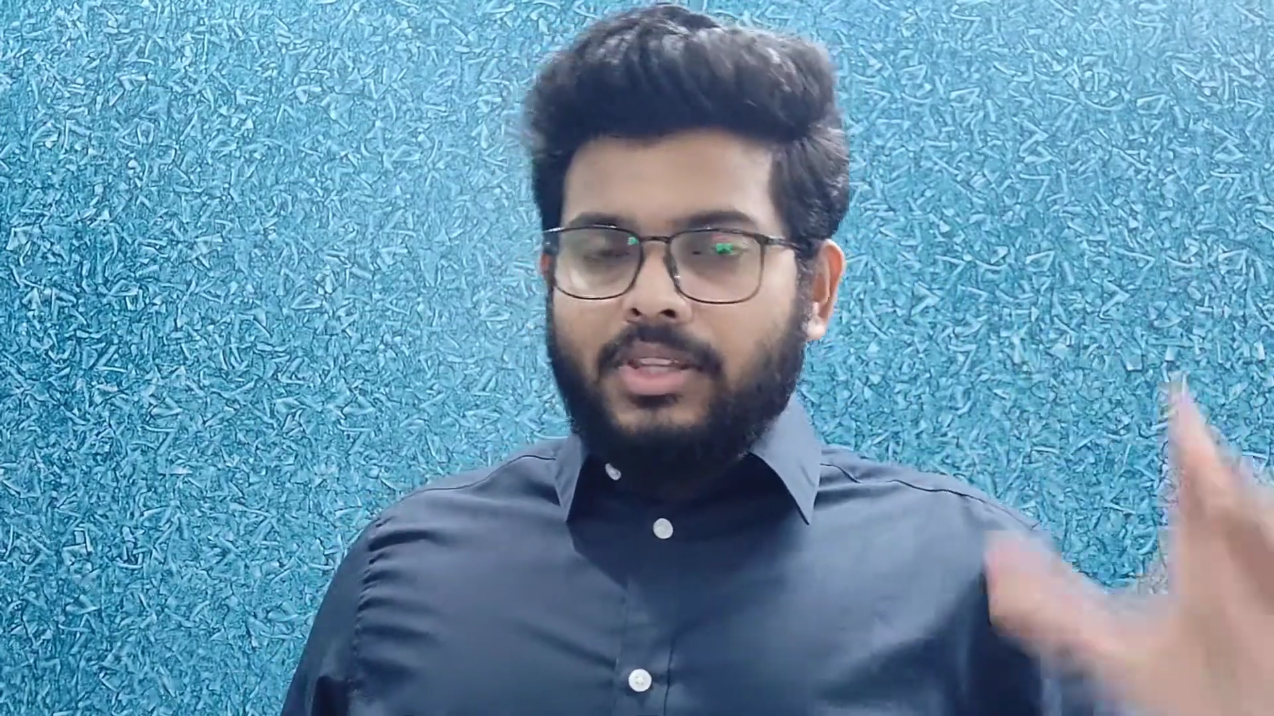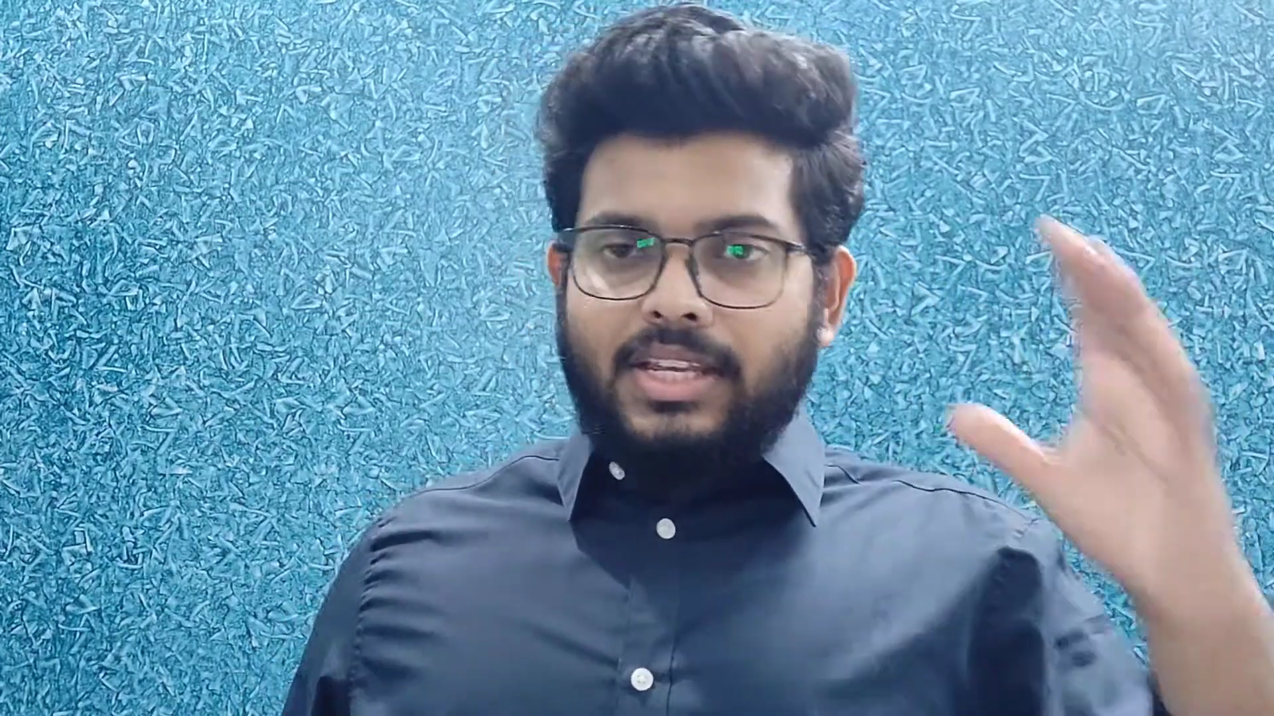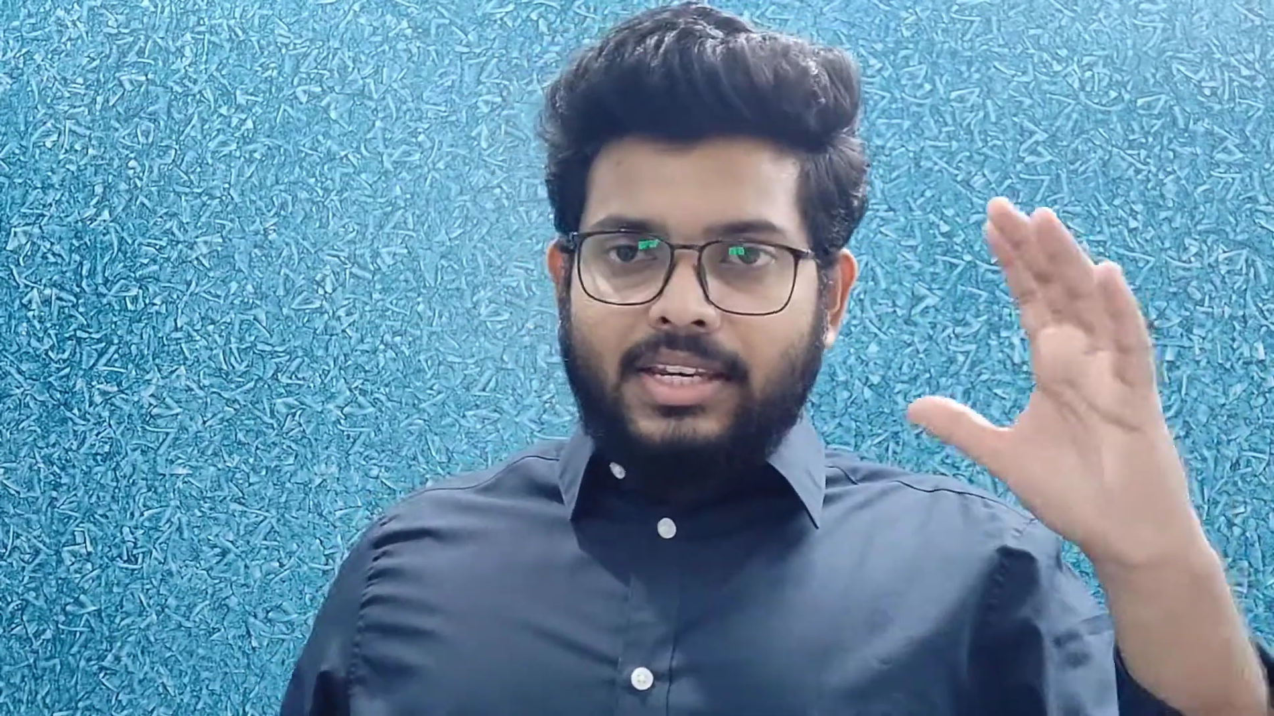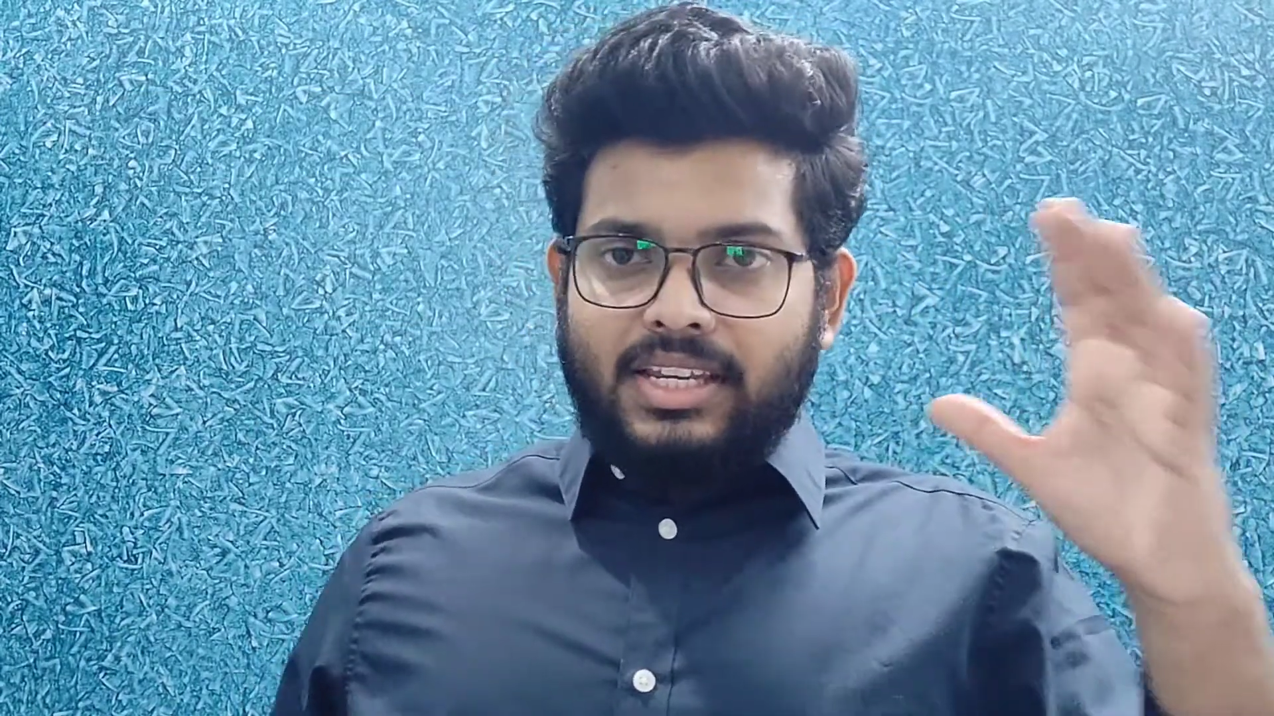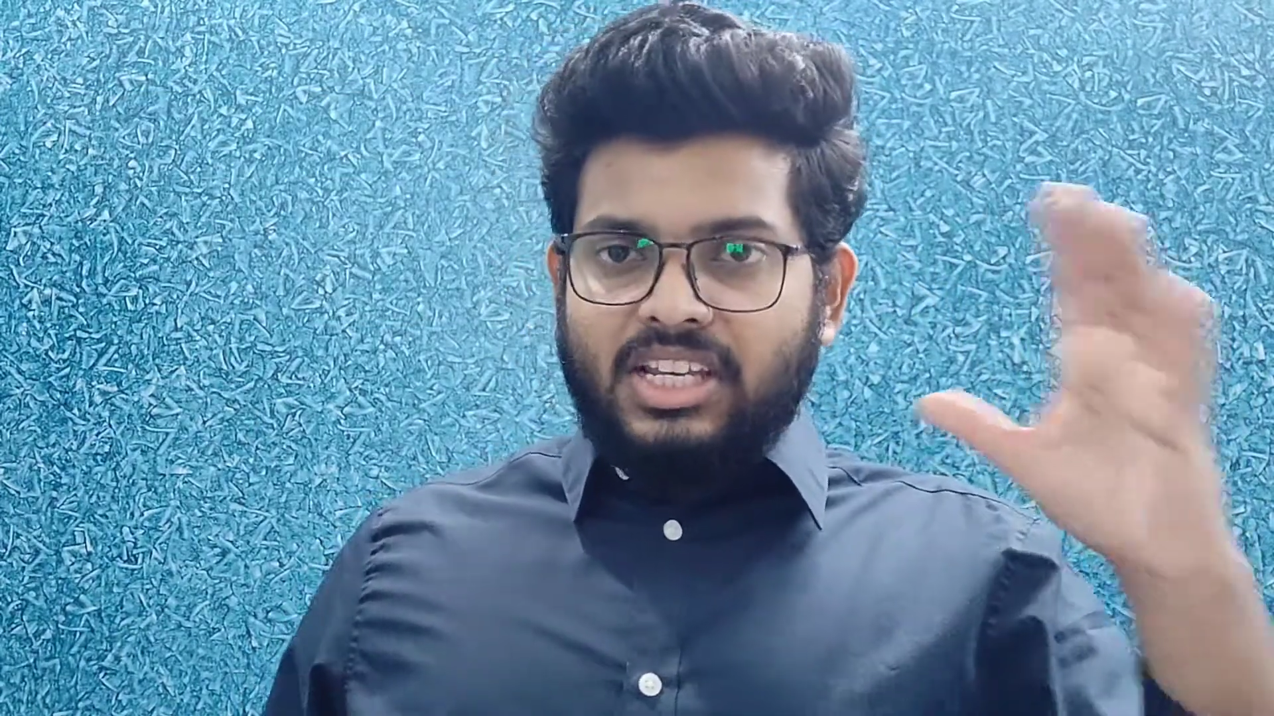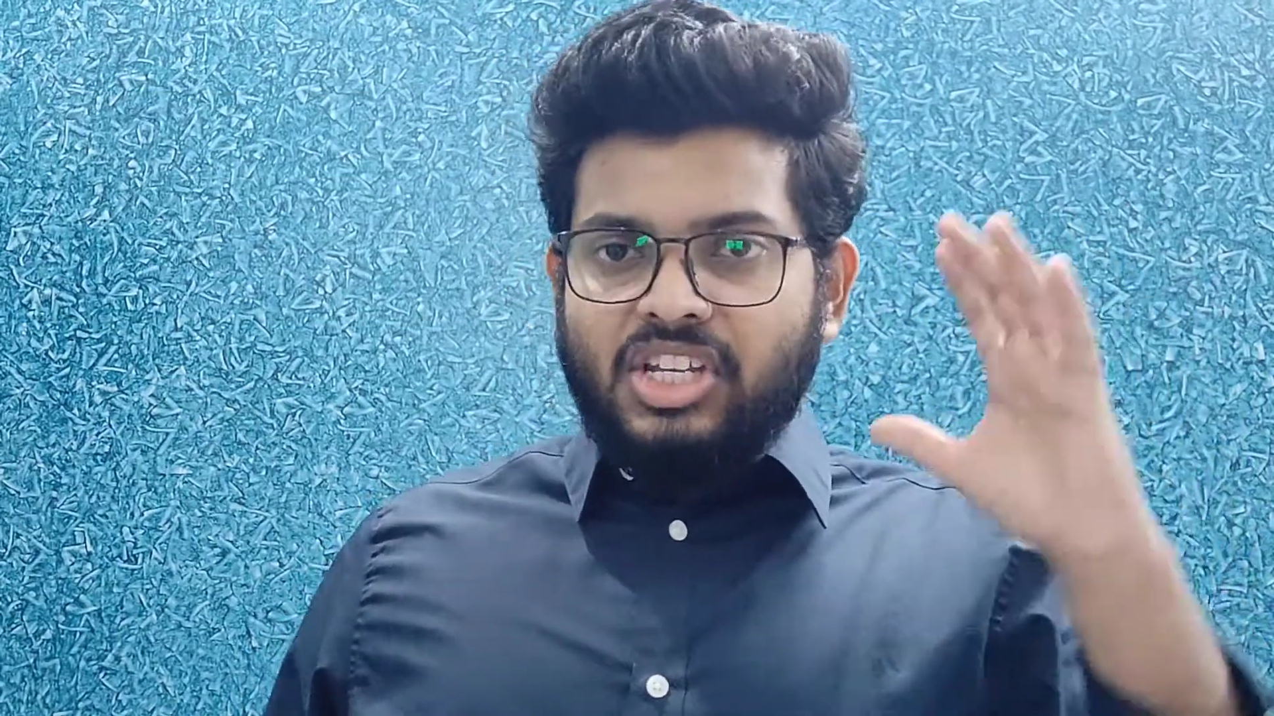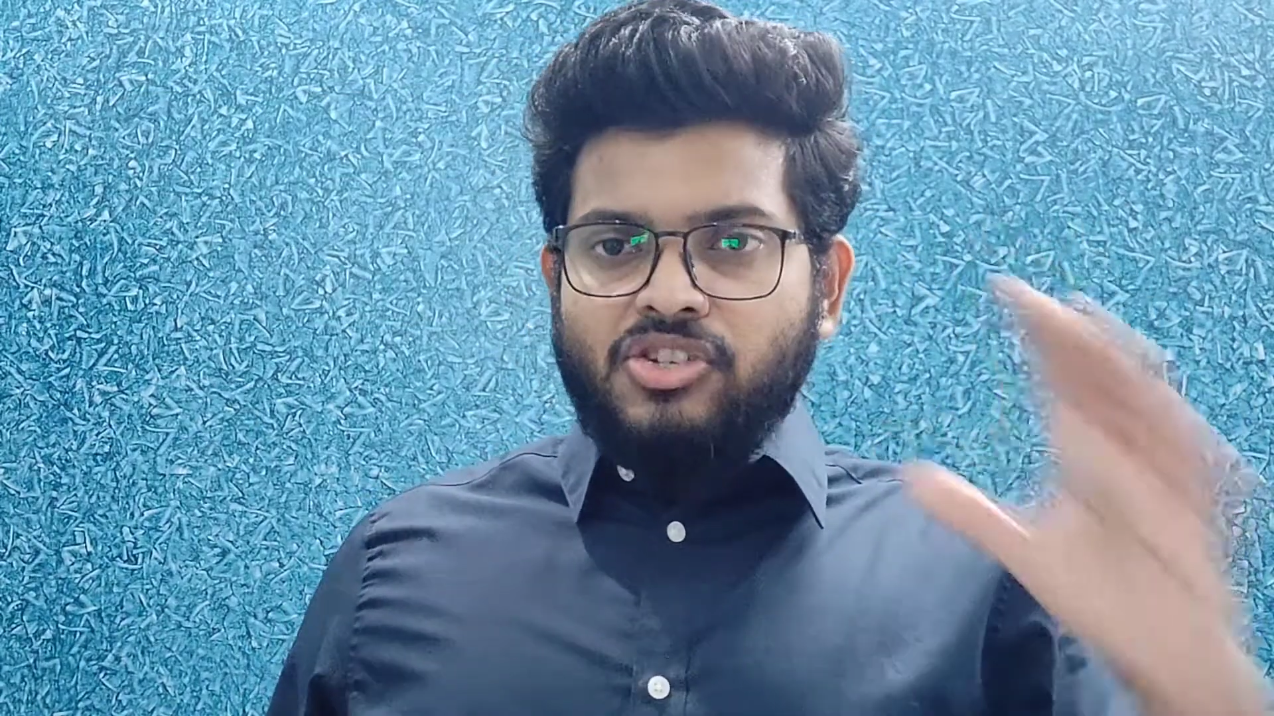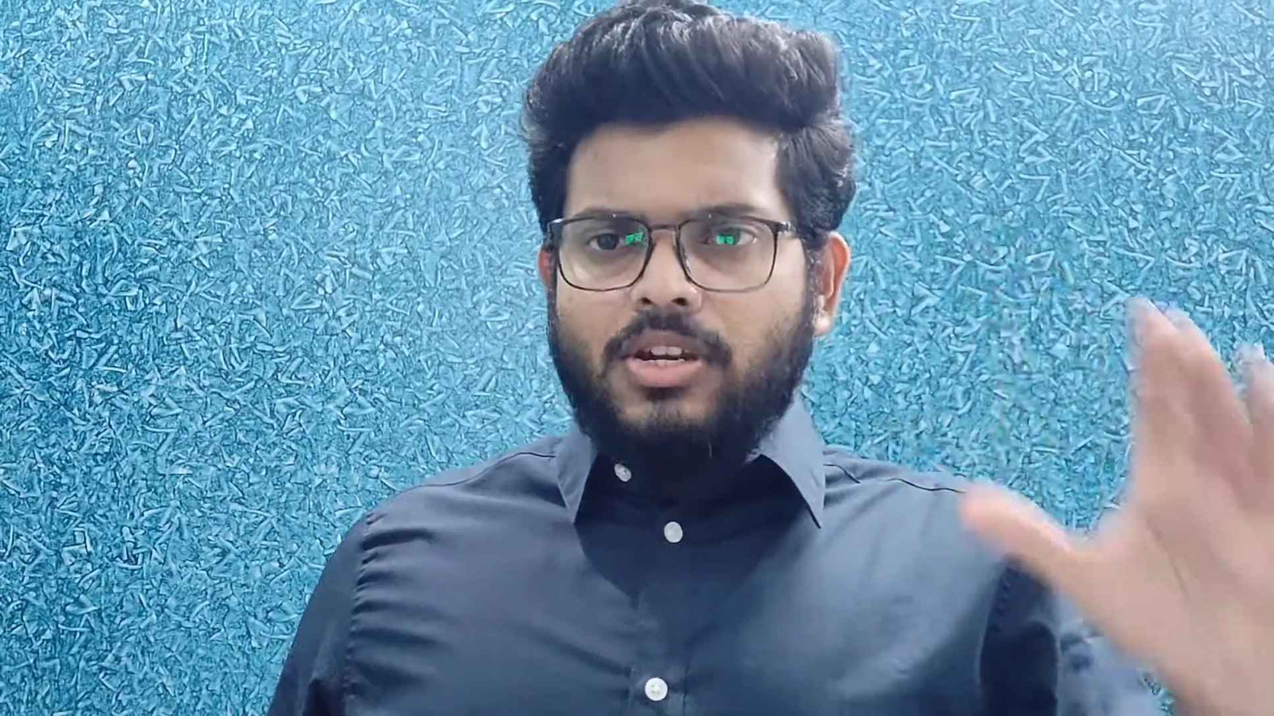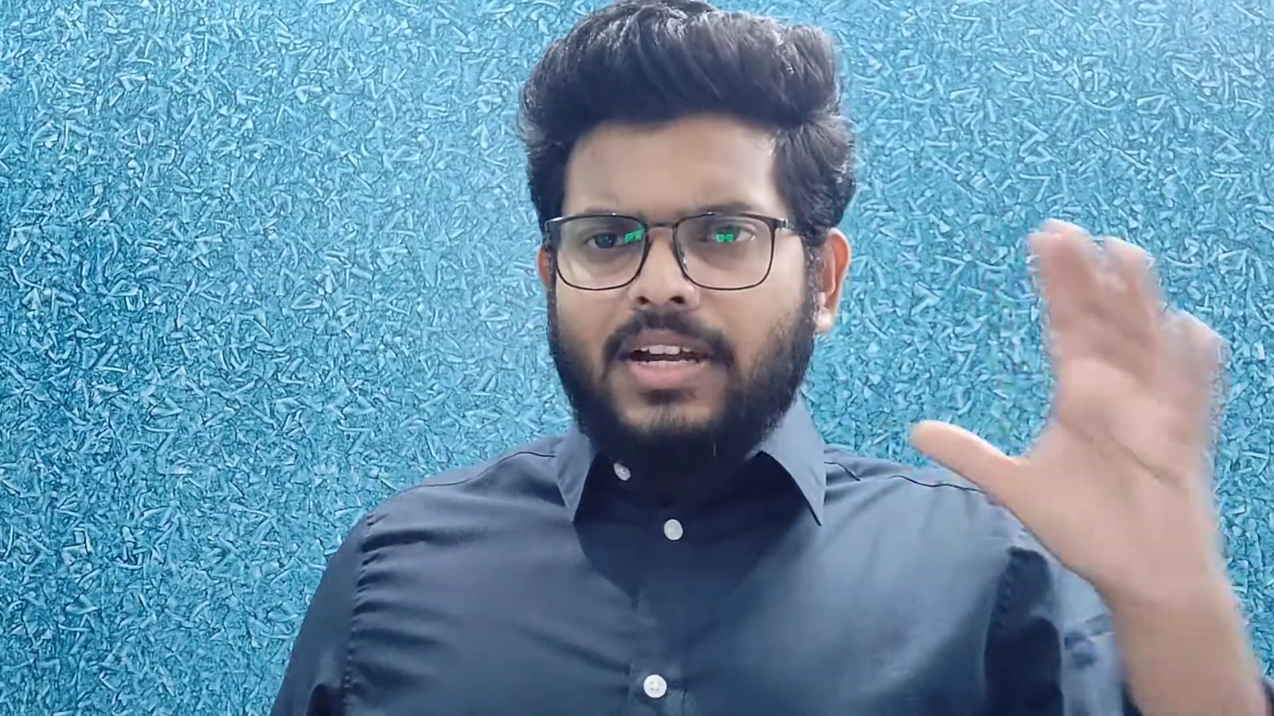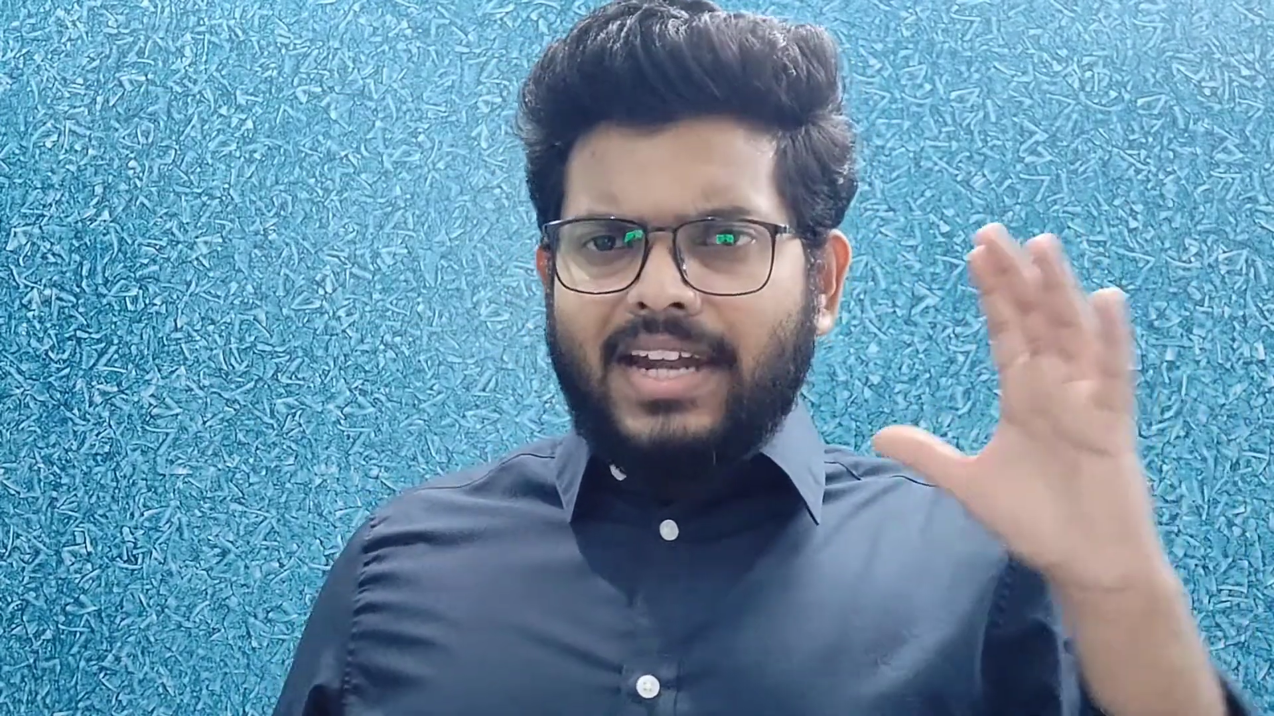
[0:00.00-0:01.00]
the
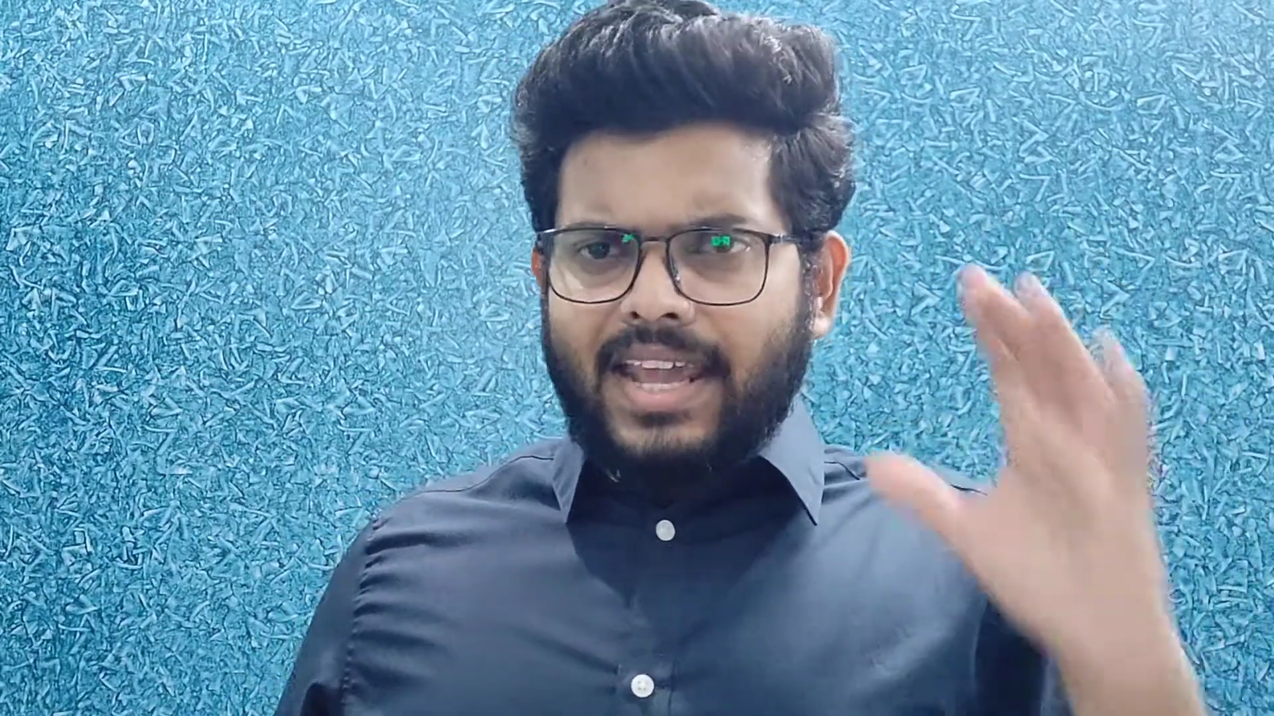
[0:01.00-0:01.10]
initial